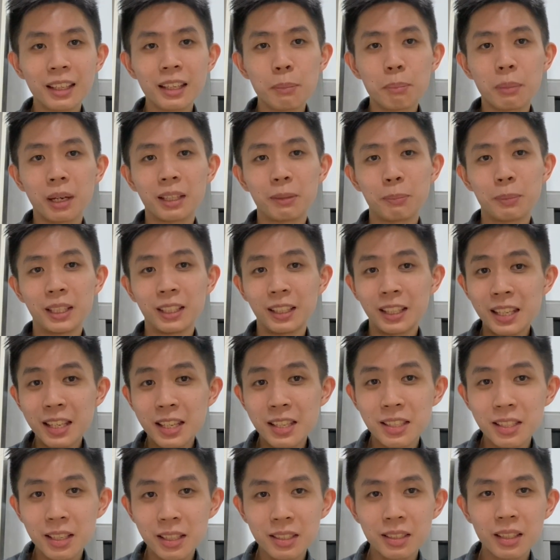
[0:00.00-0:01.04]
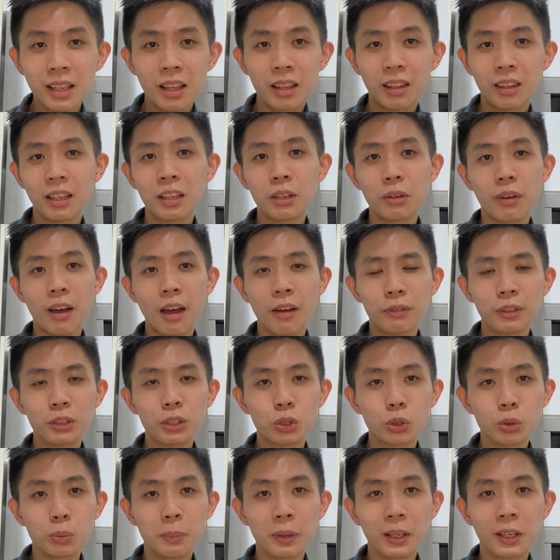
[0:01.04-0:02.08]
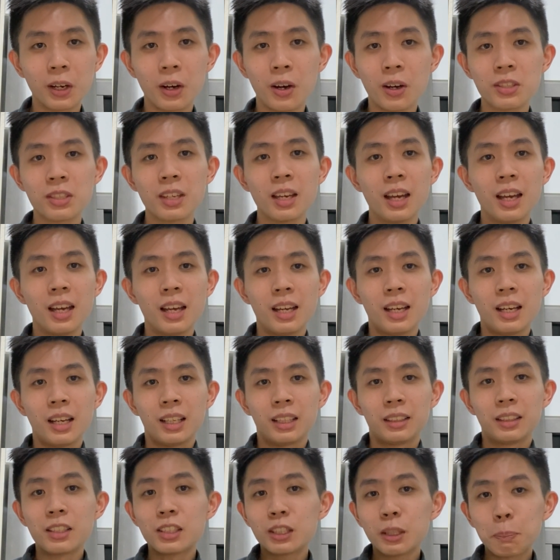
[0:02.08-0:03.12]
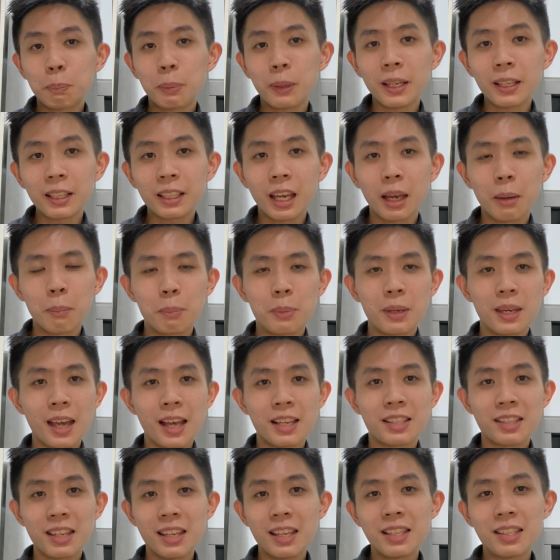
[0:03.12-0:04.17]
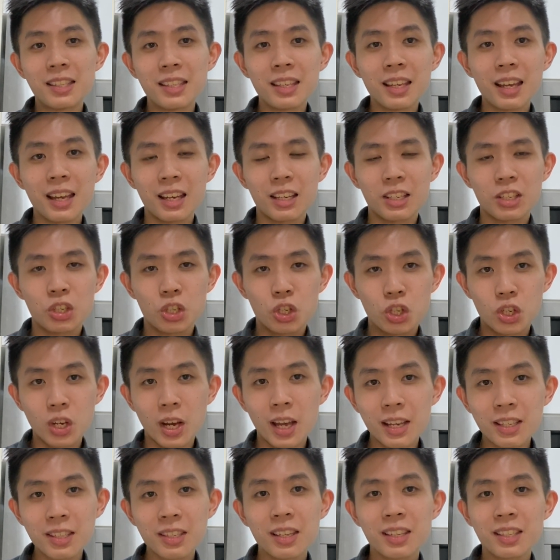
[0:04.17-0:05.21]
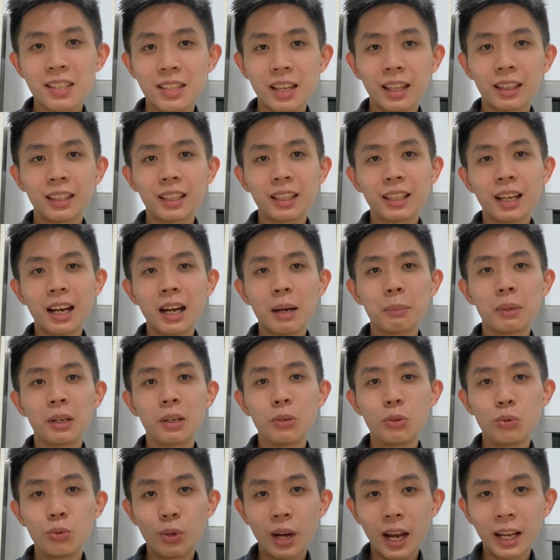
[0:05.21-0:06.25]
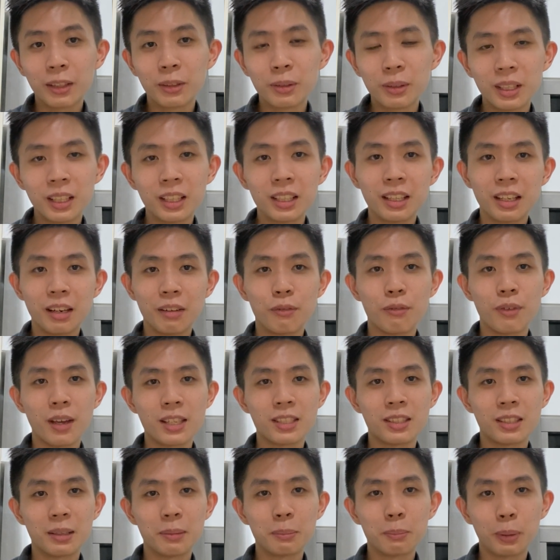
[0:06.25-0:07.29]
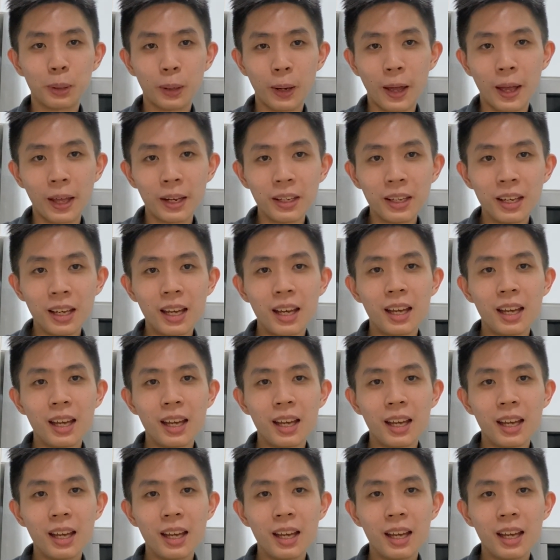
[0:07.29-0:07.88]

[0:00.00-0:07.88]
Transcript: it might be the easiest thing you ever do, because discipline can be as easy as just setting up a regular investing plan